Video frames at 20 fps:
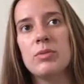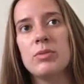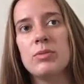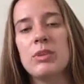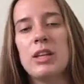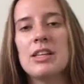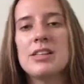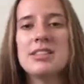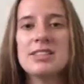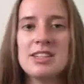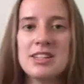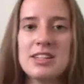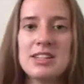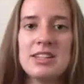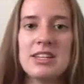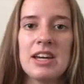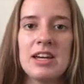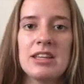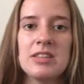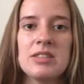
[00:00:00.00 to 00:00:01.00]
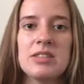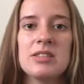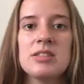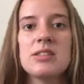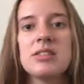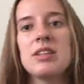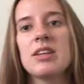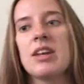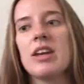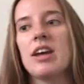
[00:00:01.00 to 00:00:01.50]
less
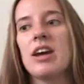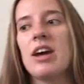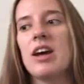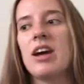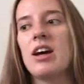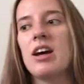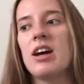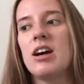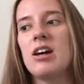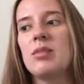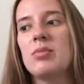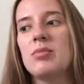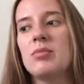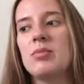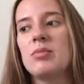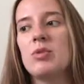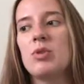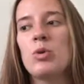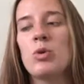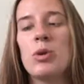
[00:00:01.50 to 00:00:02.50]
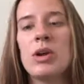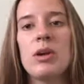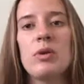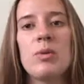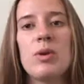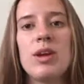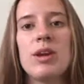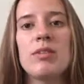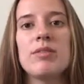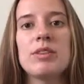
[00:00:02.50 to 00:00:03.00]
condensed, quick
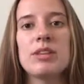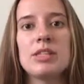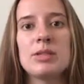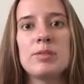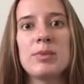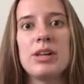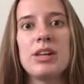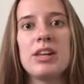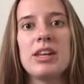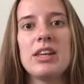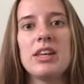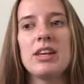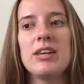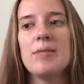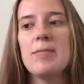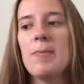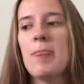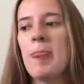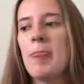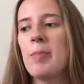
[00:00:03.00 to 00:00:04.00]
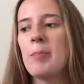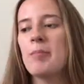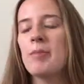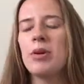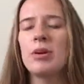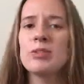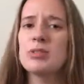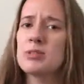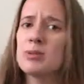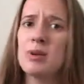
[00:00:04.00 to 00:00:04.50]
way of explaining it.
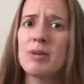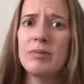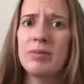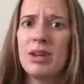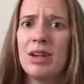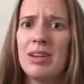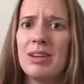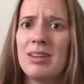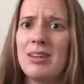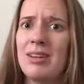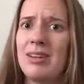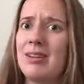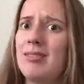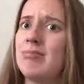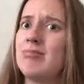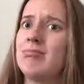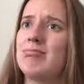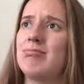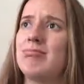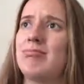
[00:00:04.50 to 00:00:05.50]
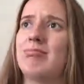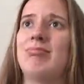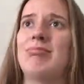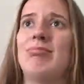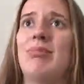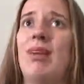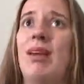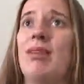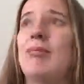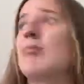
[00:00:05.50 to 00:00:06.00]
Also, I'm not
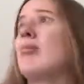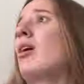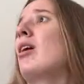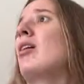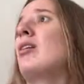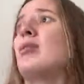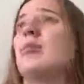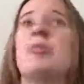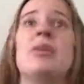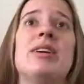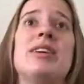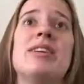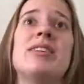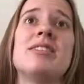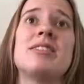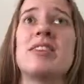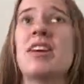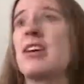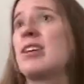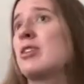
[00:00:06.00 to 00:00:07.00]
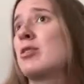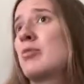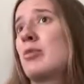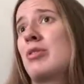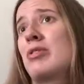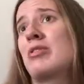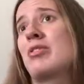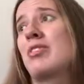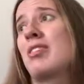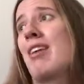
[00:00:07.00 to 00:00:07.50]
a big science
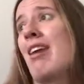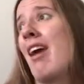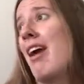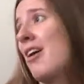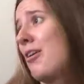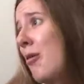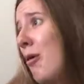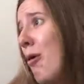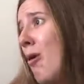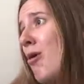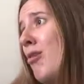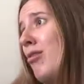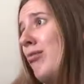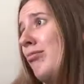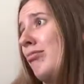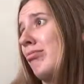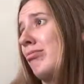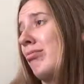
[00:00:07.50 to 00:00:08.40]
person at all.